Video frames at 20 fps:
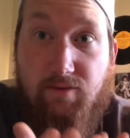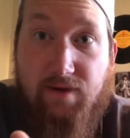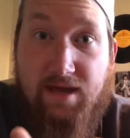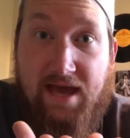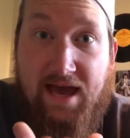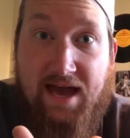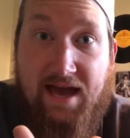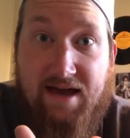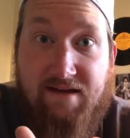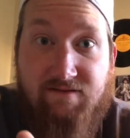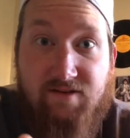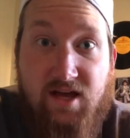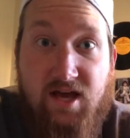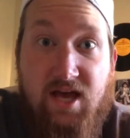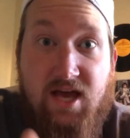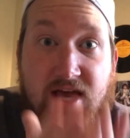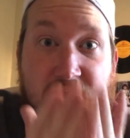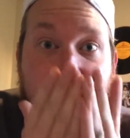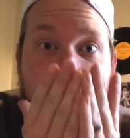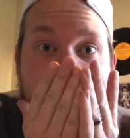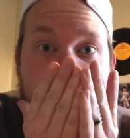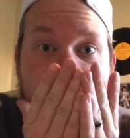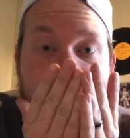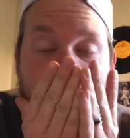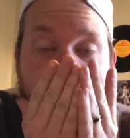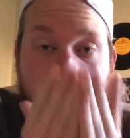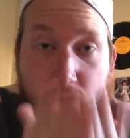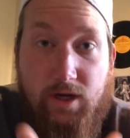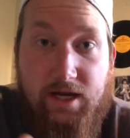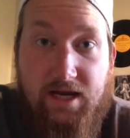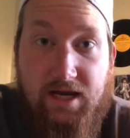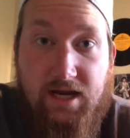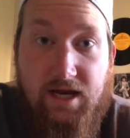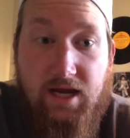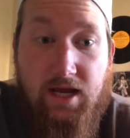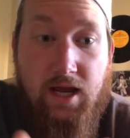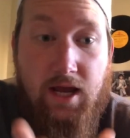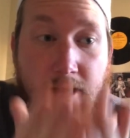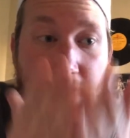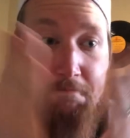that we have is
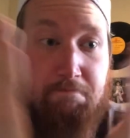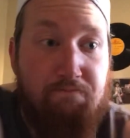we